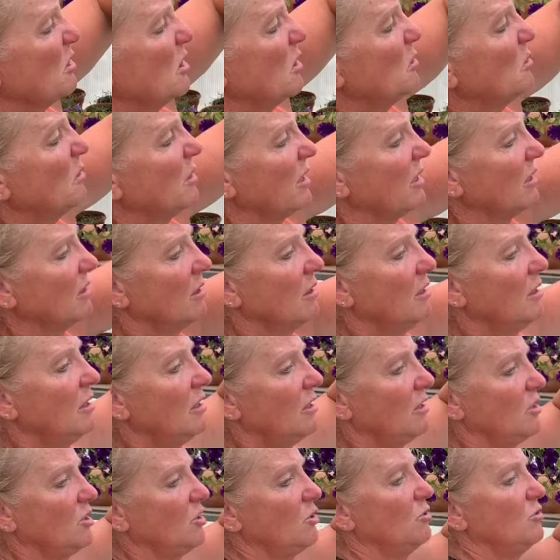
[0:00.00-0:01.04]
going.
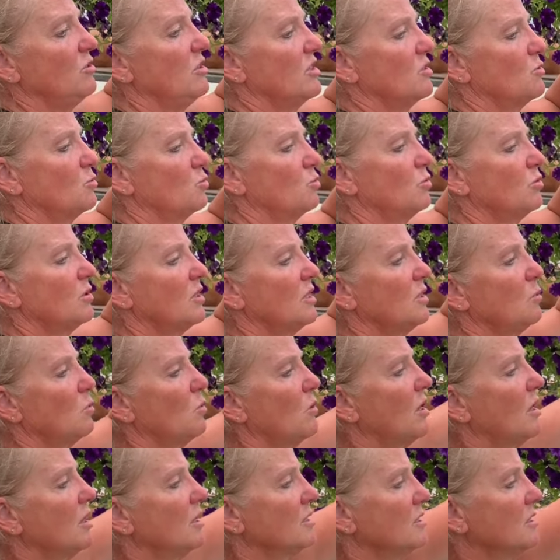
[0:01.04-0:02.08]
You just really
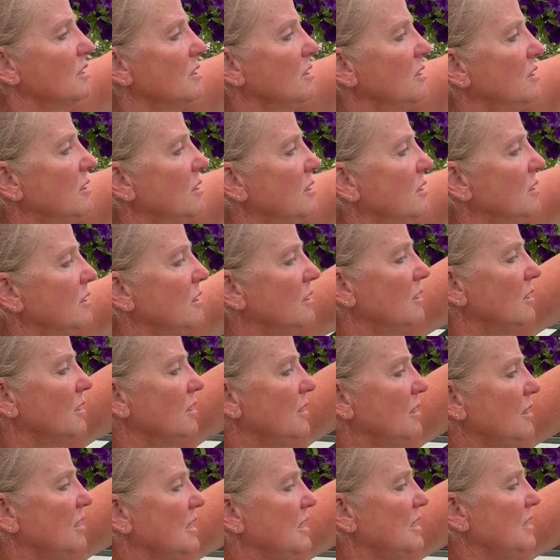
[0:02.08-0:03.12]
want
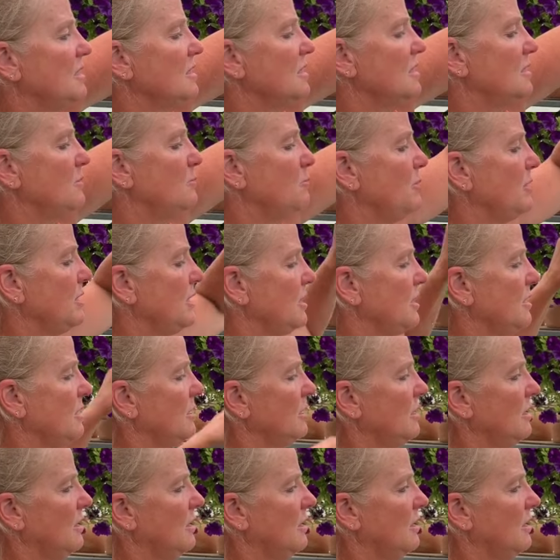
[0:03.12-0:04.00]
these to be